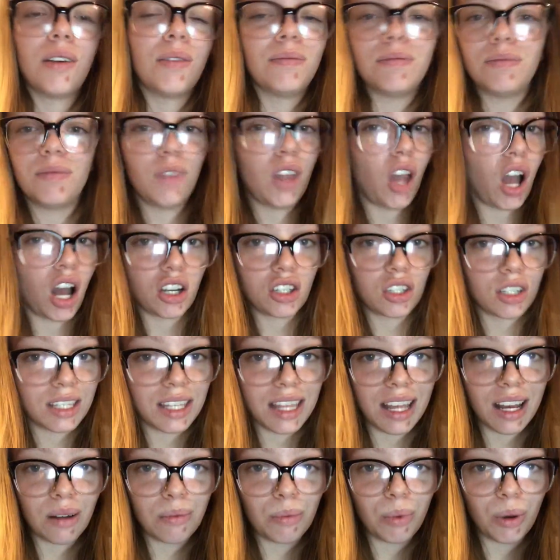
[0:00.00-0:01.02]
not just
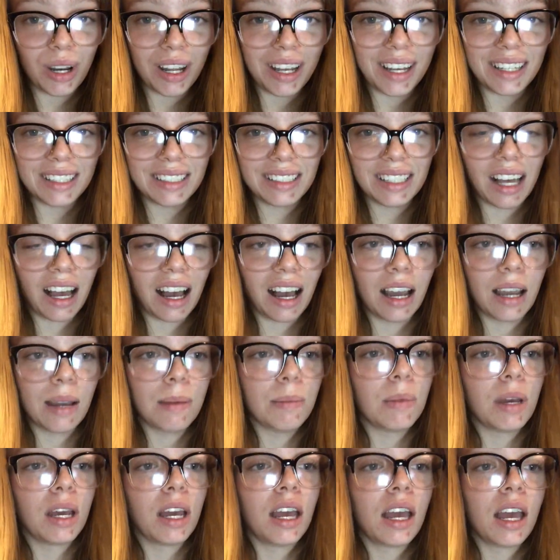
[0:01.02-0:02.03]
there putting in time.
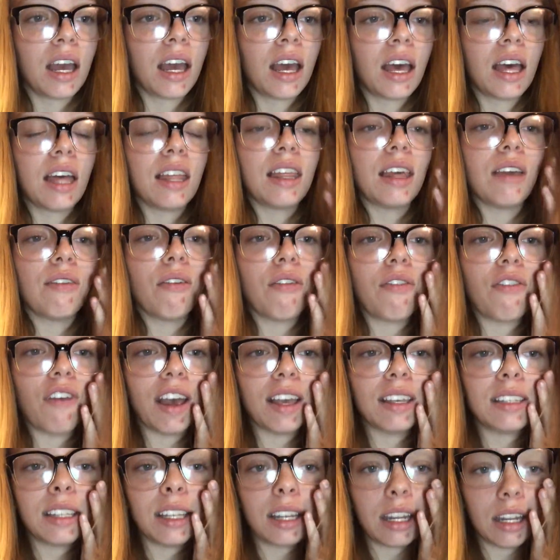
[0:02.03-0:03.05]
They have a
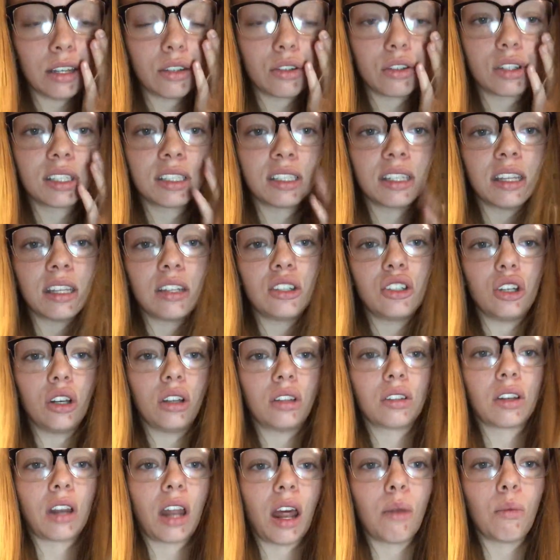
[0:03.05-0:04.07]
vested interest in the
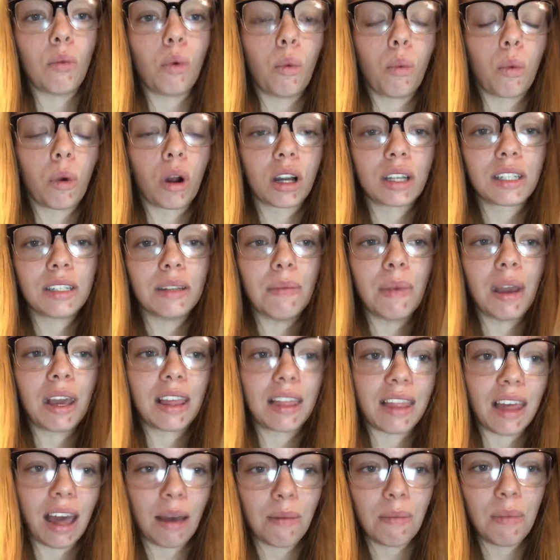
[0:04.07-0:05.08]
children and will work to make
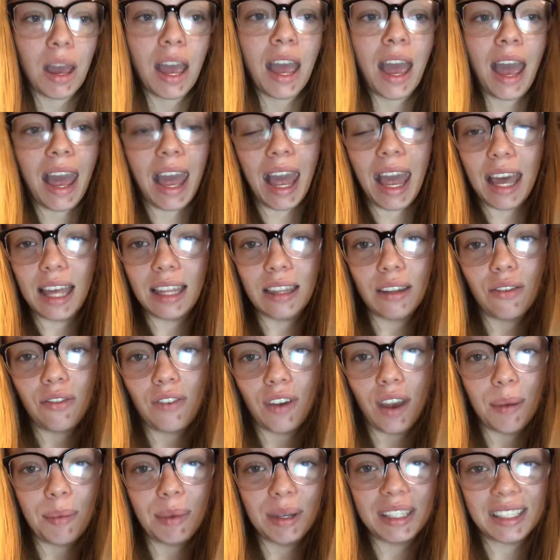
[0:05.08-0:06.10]
them and the
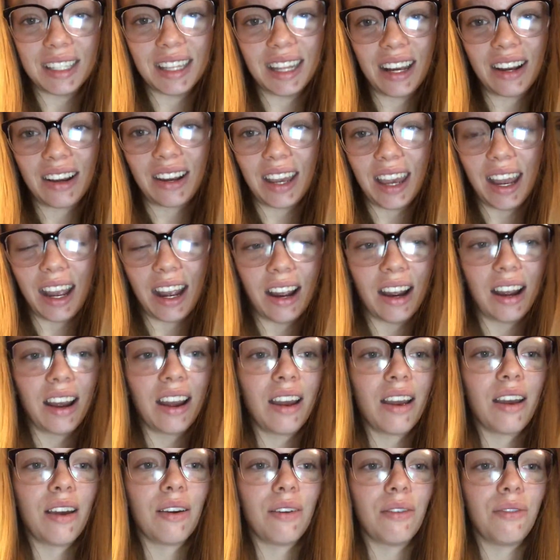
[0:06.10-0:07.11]
families in their care
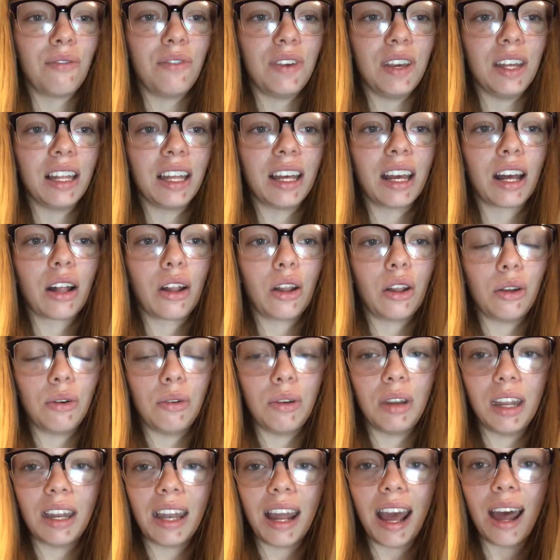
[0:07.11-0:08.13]
feel
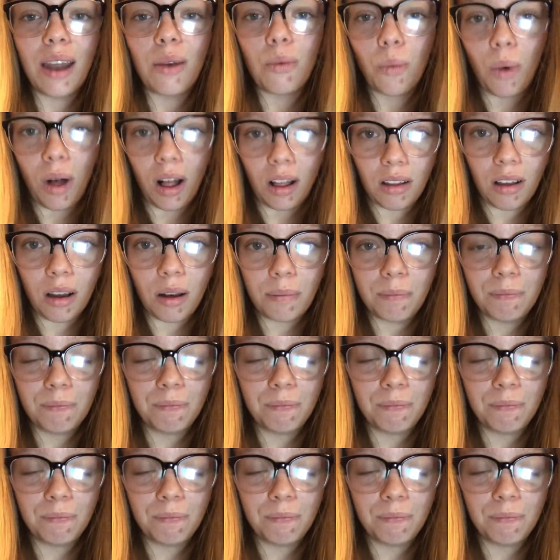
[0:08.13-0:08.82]
included and welcome.